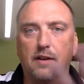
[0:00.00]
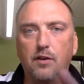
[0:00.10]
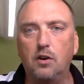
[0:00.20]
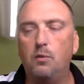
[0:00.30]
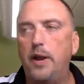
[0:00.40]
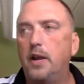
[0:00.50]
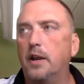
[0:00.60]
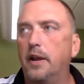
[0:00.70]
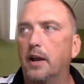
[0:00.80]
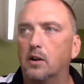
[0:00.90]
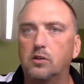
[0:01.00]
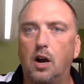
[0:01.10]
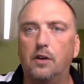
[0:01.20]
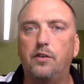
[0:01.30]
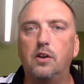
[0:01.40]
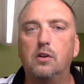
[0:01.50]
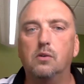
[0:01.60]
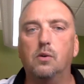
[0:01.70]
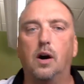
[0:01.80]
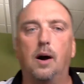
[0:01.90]
Have a good week, and again, I'll talk to
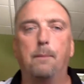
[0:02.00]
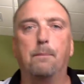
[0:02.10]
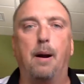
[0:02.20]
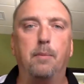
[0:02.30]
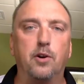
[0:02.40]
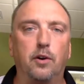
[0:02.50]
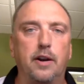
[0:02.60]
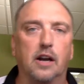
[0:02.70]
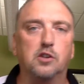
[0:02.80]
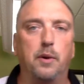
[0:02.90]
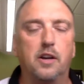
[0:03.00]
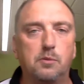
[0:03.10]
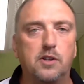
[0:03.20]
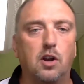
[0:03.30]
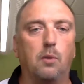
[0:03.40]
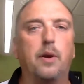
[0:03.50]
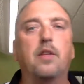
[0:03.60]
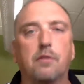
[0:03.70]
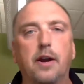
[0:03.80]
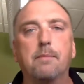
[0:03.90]
you probably early next week as we start
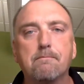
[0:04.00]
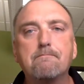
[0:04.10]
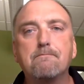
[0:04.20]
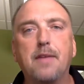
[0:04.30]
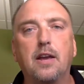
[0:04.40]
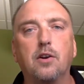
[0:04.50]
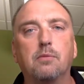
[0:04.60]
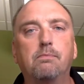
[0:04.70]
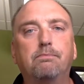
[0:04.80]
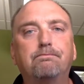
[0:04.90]
week 3. Thank you.